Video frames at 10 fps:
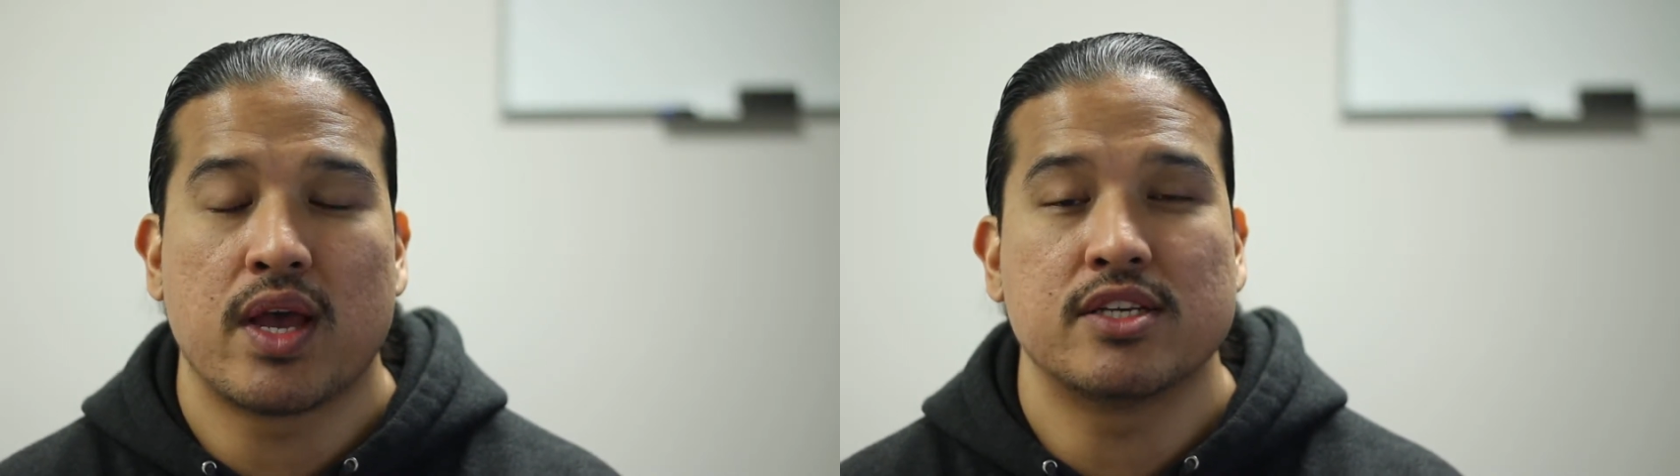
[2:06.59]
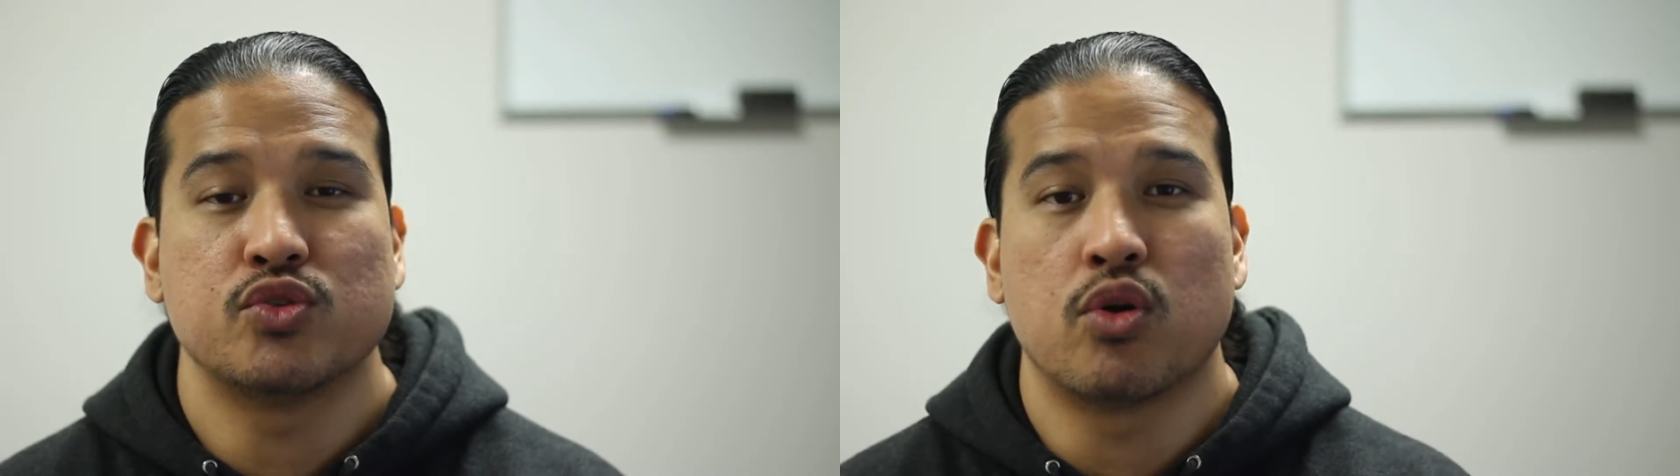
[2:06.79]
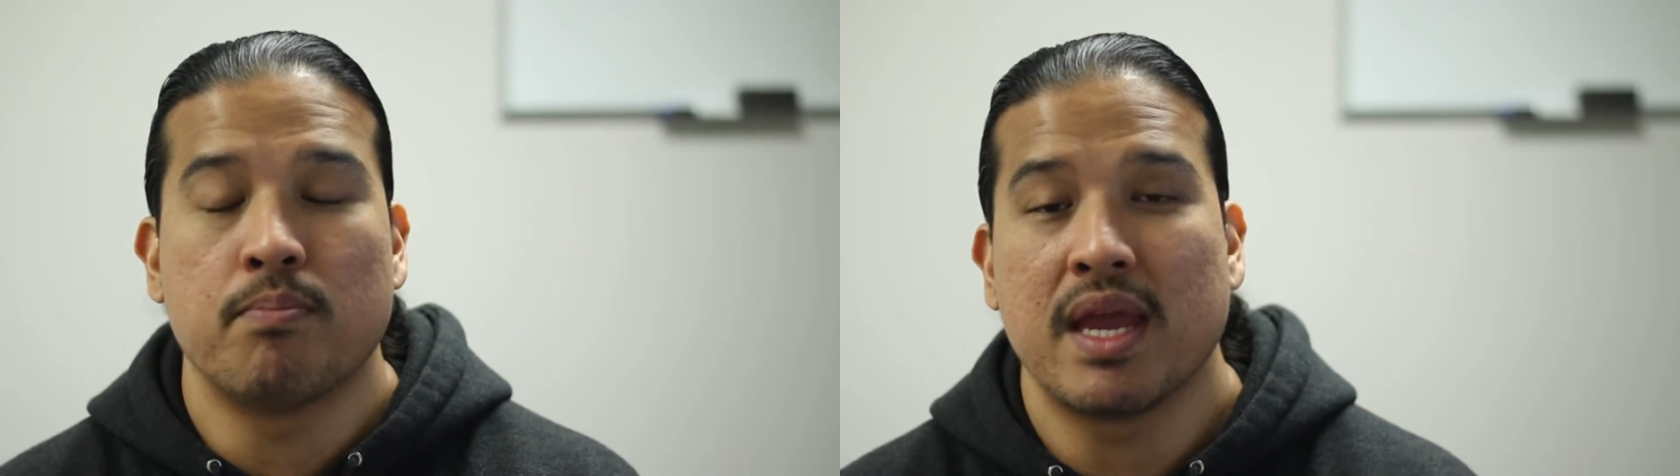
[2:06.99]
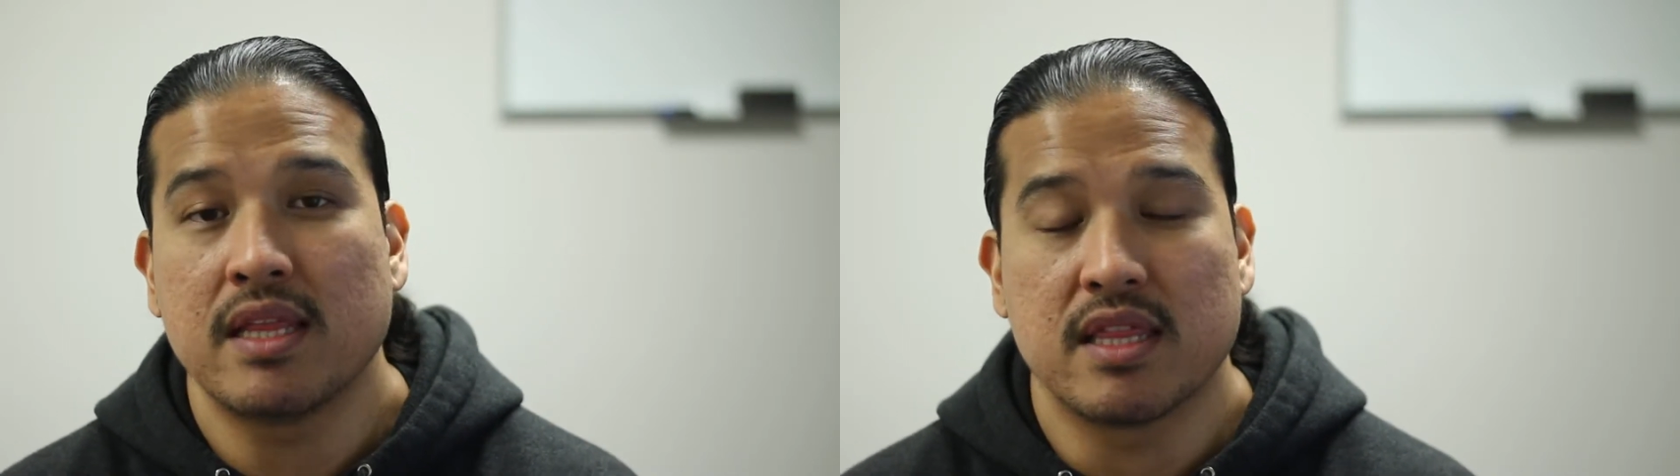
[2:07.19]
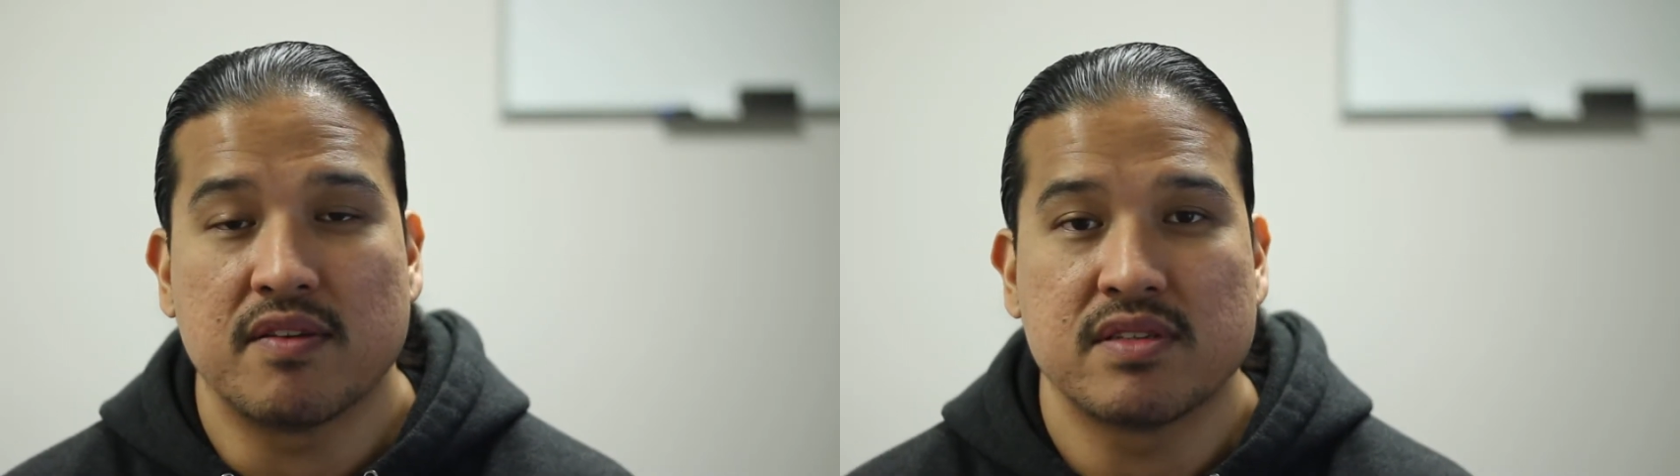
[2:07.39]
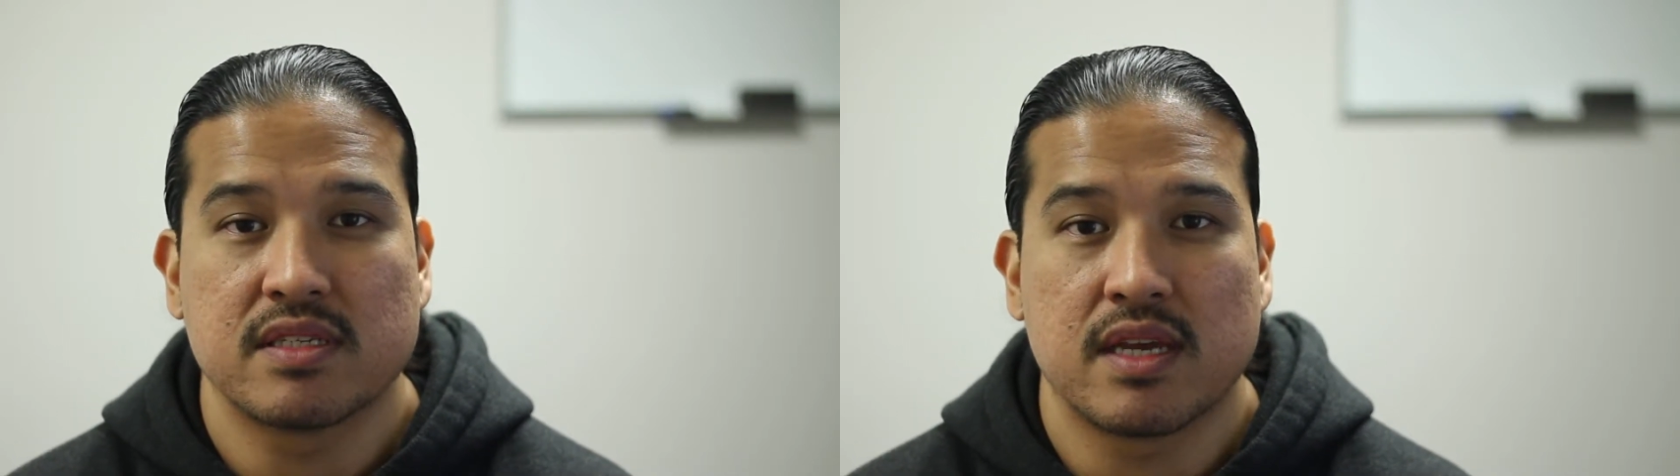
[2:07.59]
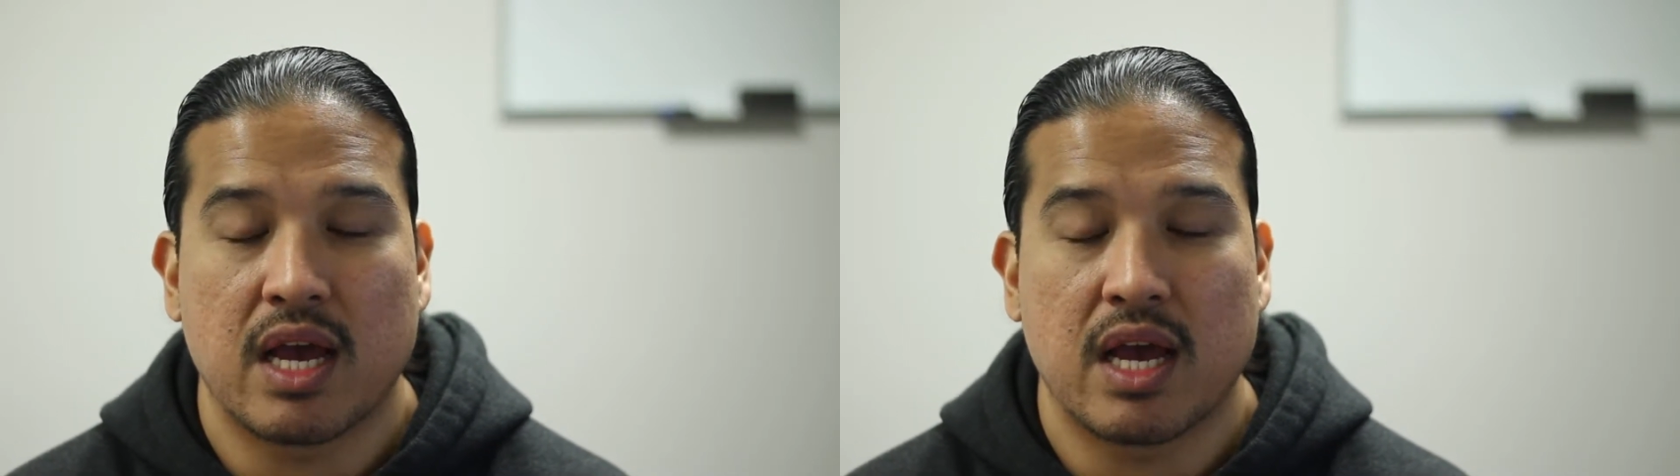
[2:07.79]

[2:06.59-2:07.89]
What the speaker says: as your main lifts,